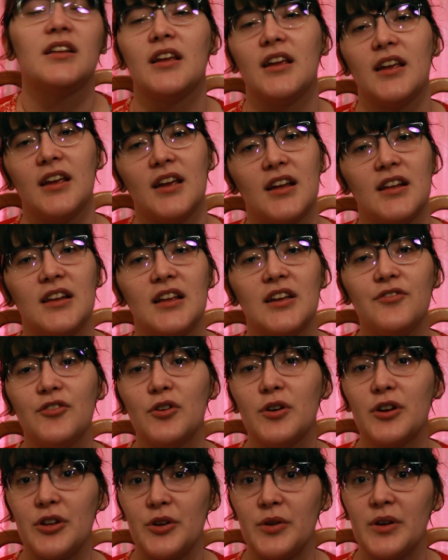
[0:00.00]
And if
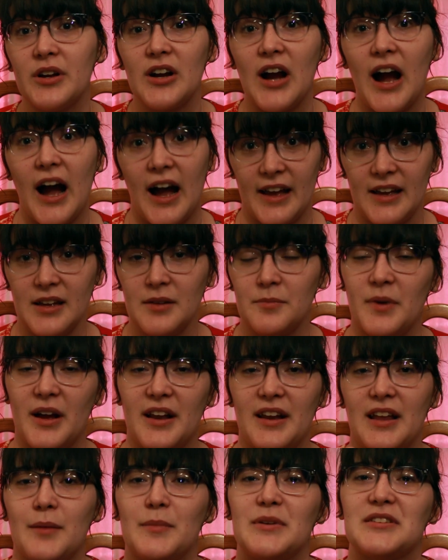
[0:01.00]
you're new here, hi, my
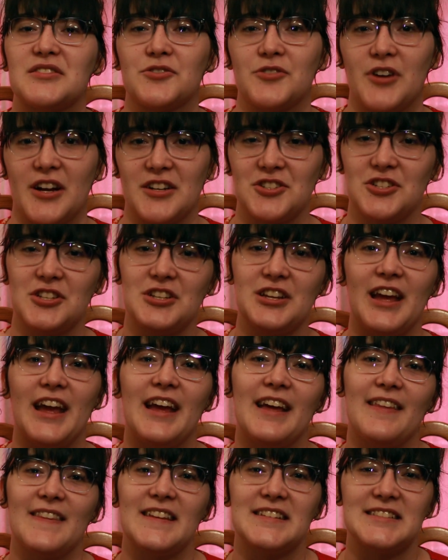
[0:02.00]
name is Gretchen
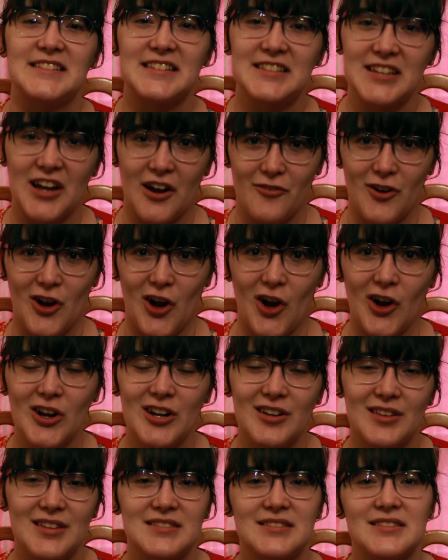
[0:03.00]
and this is Cover
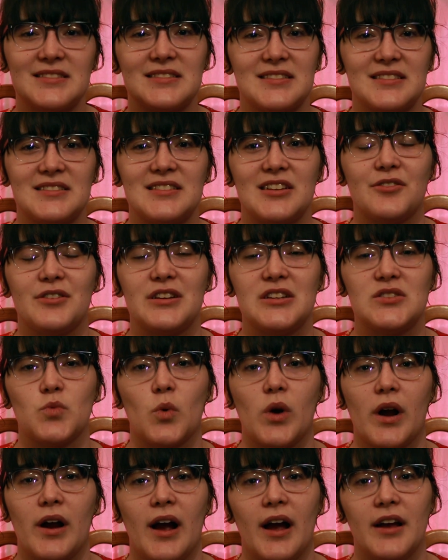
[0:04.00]
Art. This is a series
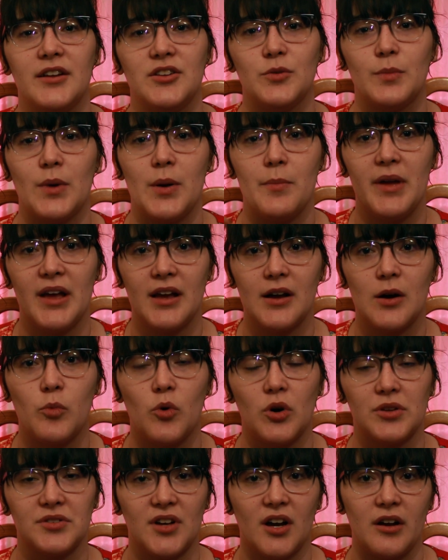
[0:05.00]
where I do my makeup
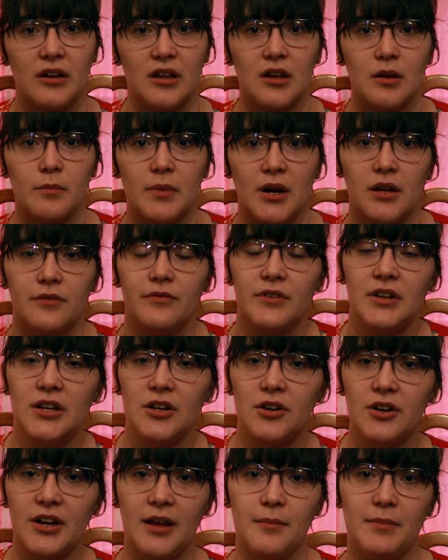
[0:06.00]
while talking about a
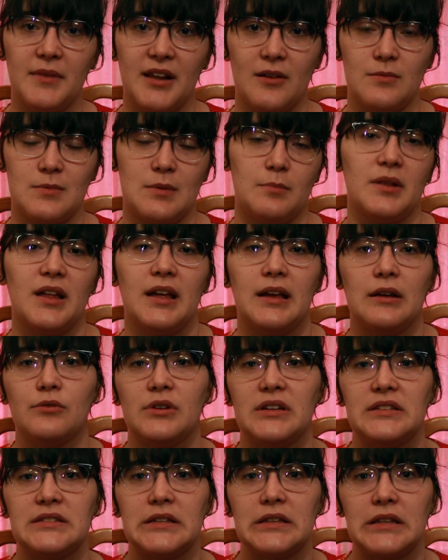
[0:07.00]
video game that I've been playing
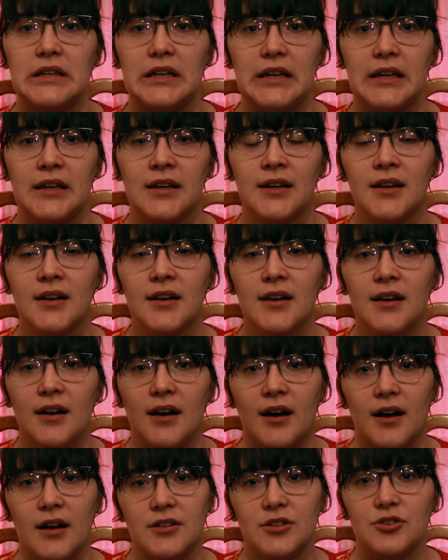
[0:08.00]
recently.
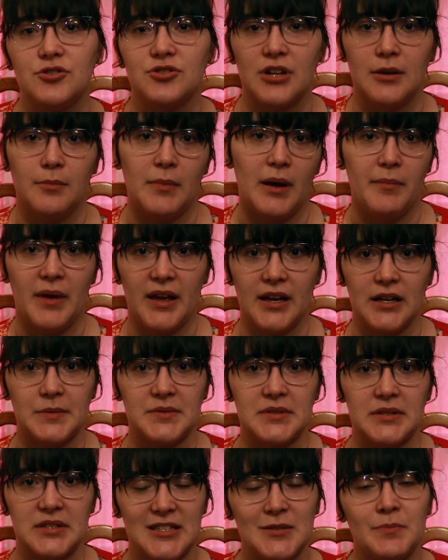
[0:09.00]
Usually my
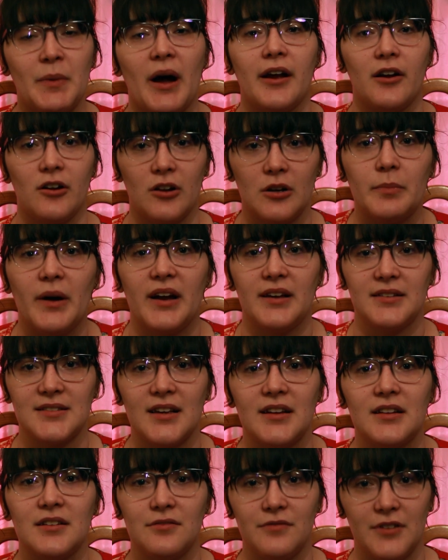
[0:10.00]
makeup's inspired by
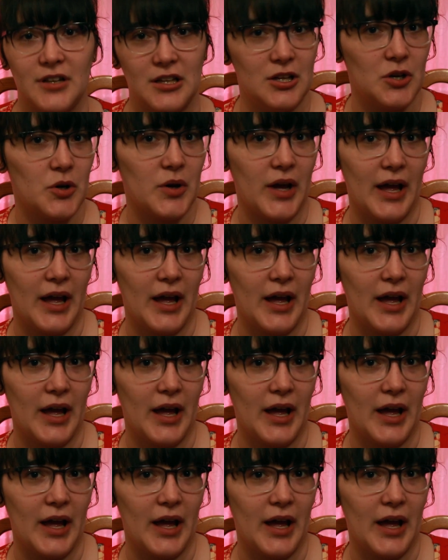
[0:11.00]
said video